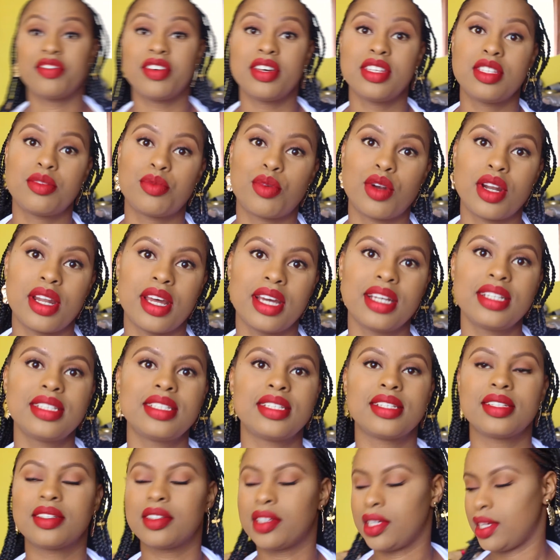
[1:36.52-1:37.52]
first
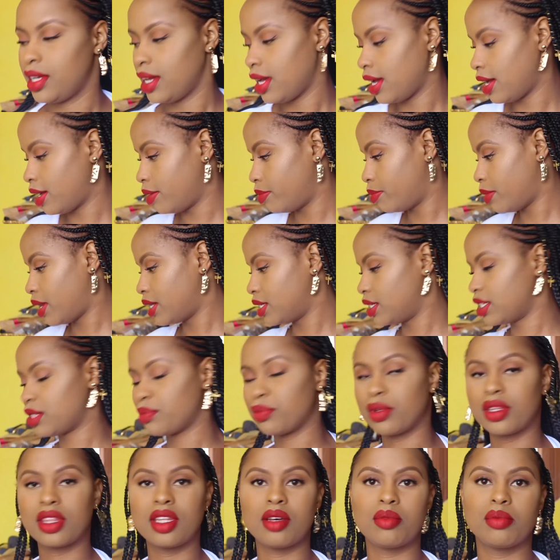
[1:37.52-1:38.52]
product, I
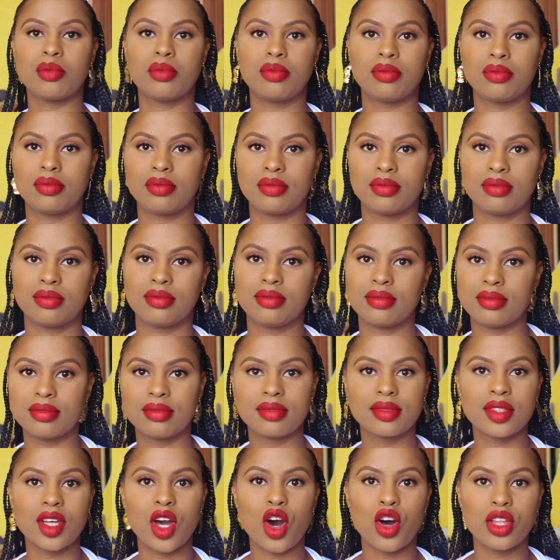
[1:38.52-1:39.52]
just put them
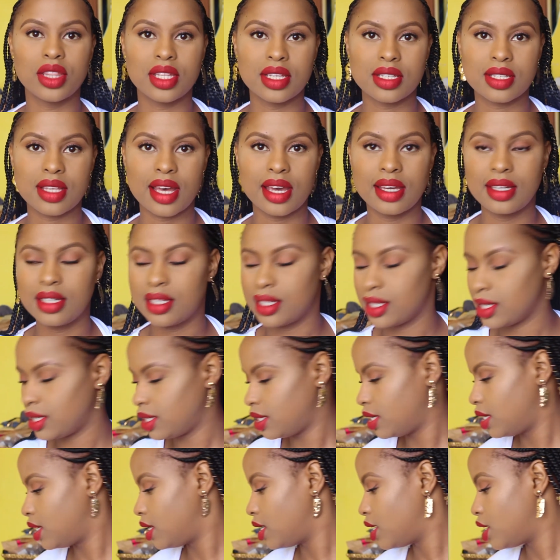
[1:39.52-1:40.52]
on the side.
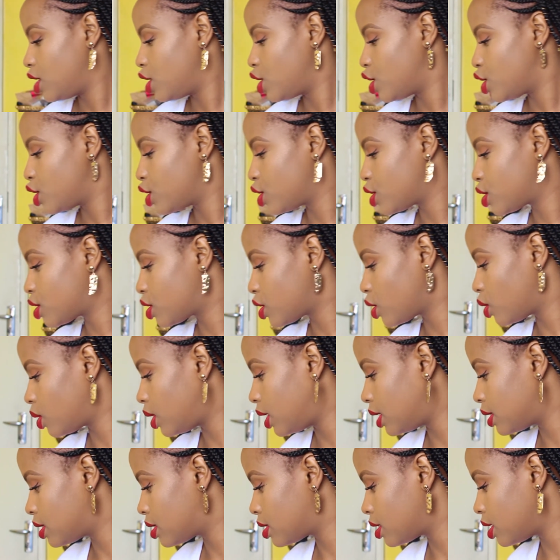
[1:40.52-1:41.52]
So
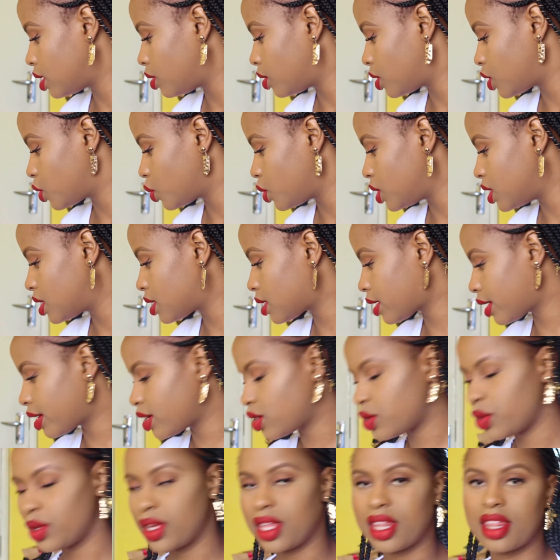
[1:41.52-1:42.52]
let's see, what do we
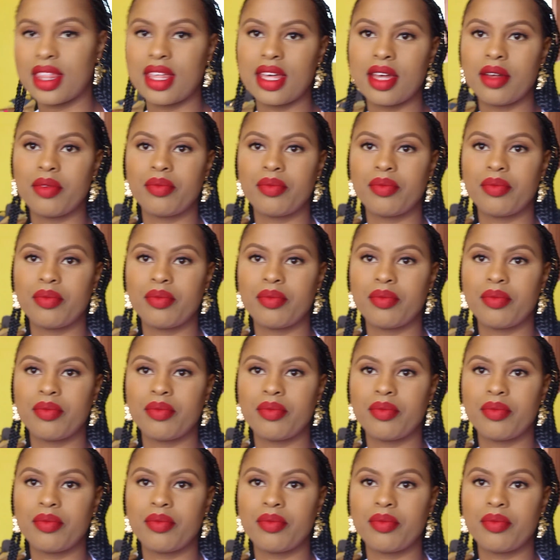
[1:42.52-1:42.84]
start with?